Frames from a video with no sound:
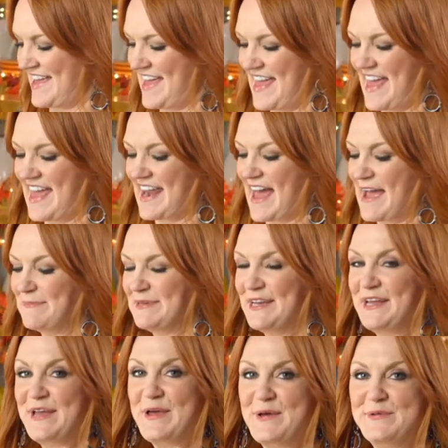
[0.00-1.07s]
and I'm
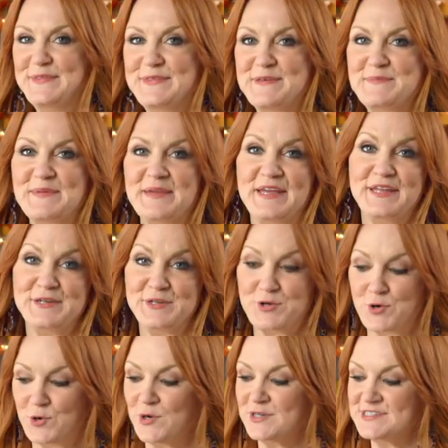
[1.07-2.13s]
going to coat them in
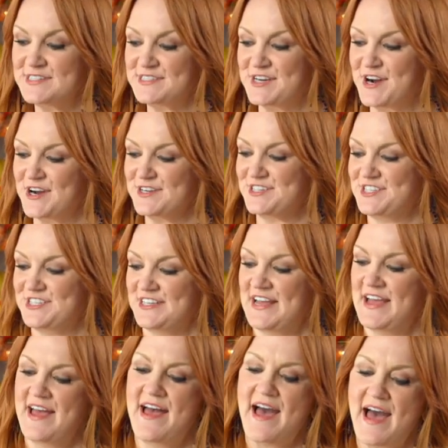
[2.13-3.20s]
cornstarch.
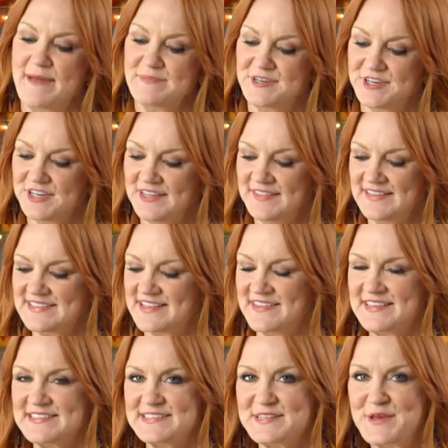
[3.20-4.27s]
I'm cooking these in
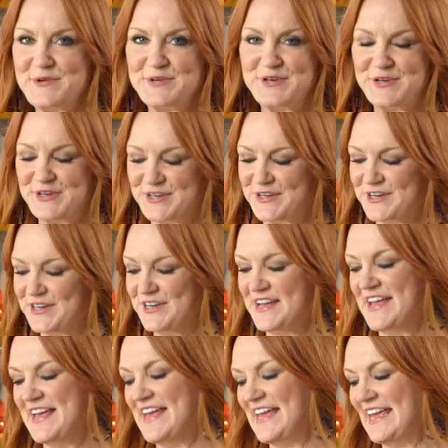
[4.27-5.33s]
the slow cooker
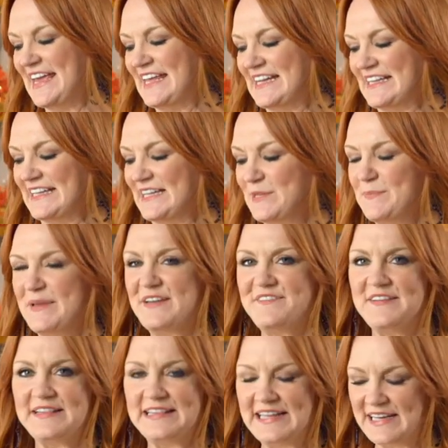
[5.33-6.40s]
in a little bit of
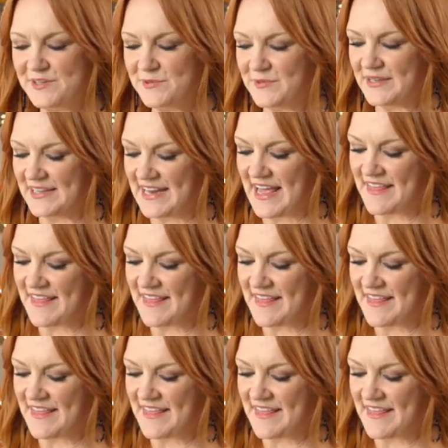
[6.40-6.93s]
a liquid, and the